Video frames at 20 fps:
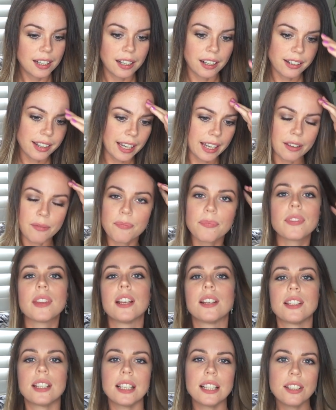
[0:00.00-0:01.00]
Okay,
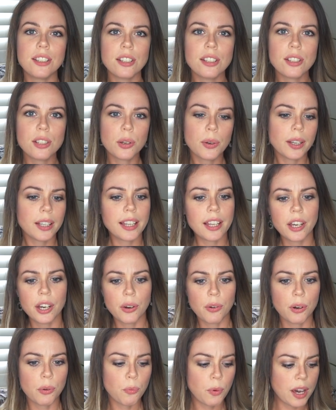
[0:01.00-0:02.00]
so let's just quickly
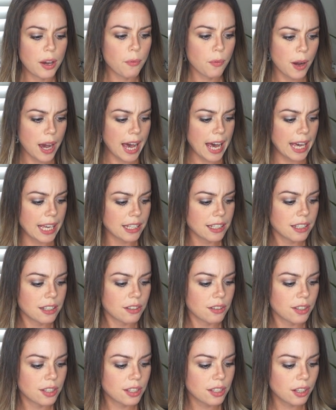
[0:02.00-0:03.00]
go on where we're at.
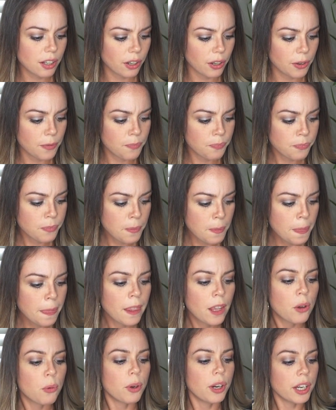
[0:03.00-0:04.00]
So
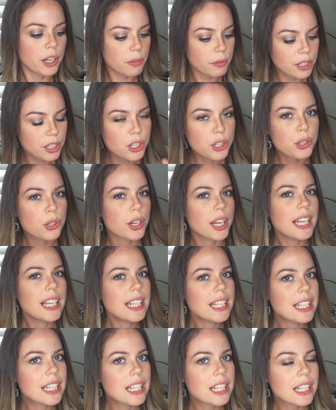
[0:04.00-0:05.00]
we're gonna
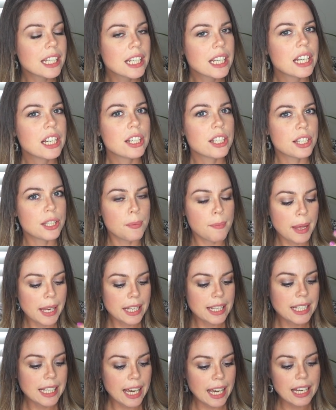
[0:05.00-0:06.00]
retreat to
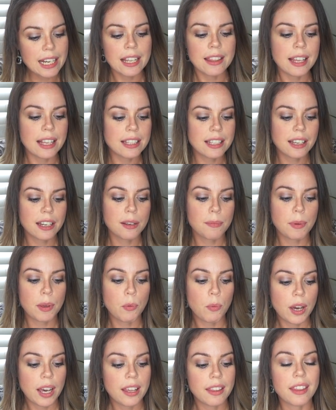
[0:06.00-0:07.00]
meditate, and that's gonna be
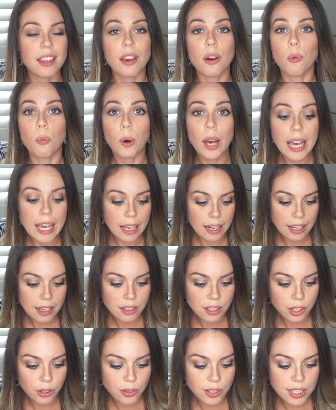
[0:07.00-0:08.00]
where the awakening
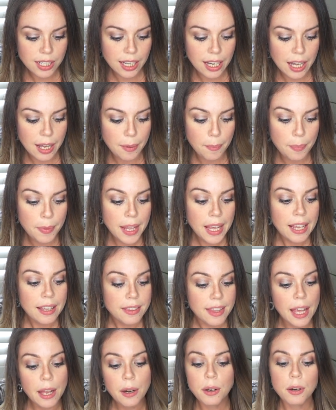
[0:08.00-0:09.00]
is going to come.
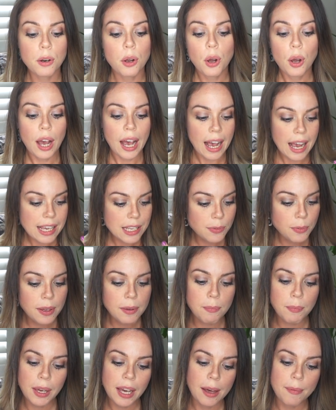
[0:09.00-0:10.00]
Then as
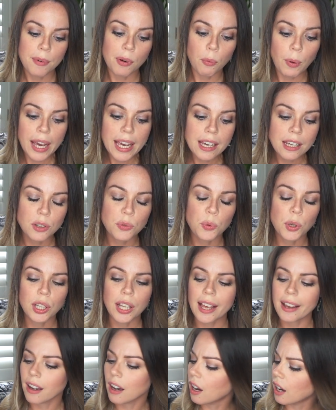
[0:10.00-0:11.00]
we become awakened, we're
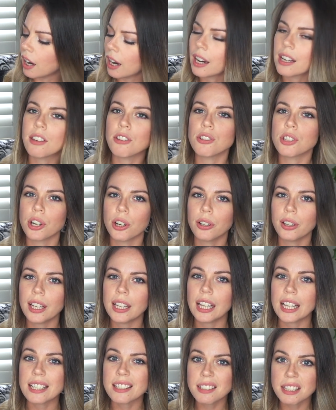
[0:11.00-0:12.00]
like, oh, you're totally
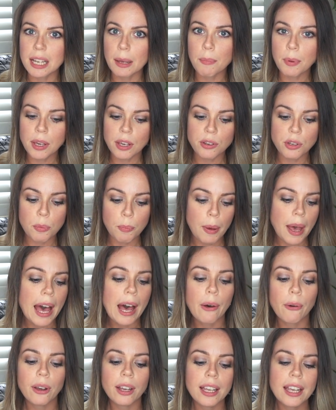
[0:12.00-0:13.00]
like stepping in your
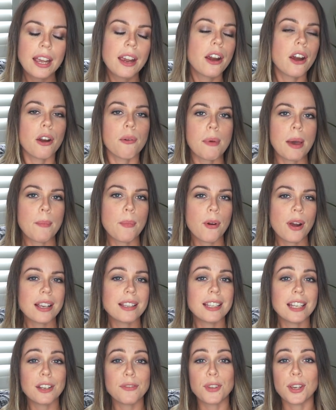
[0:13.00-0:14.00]
power. Remember I
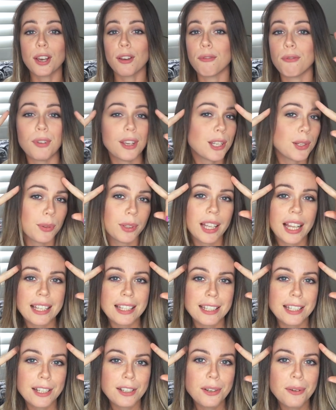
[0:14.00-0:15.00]
said, if you can
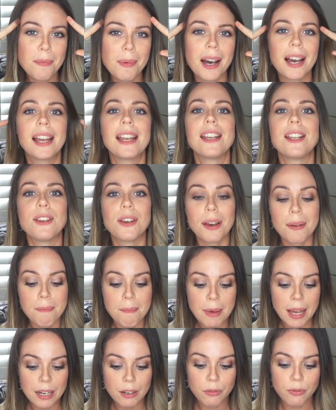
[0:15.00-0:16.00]
visualize it in your mind, you can
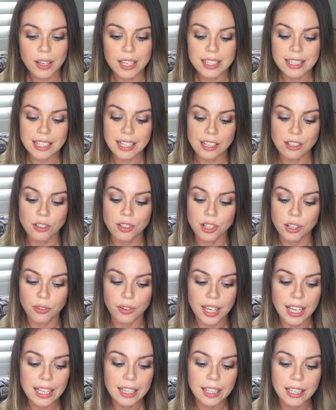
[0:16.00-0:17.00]
manifest it into your
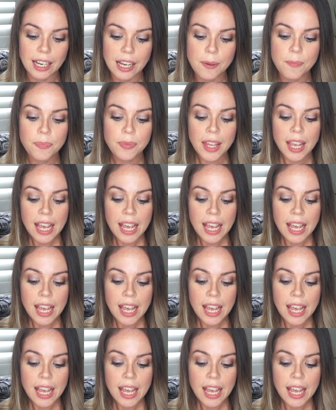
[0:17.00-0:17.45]
reality.